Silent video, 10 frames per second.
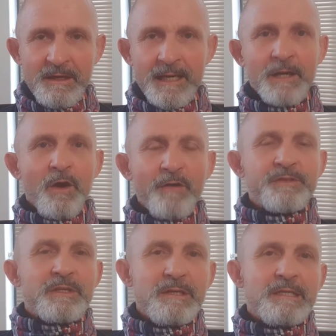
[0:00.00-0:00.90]
and
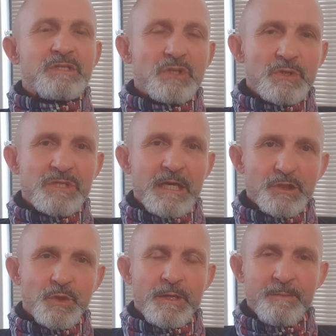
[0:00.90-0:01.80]
often leads to
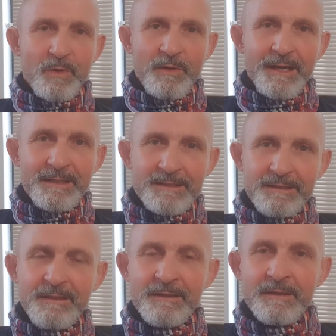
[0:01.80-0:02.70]
sexual
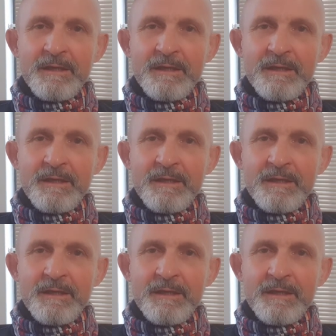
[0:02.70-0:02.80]
immorality,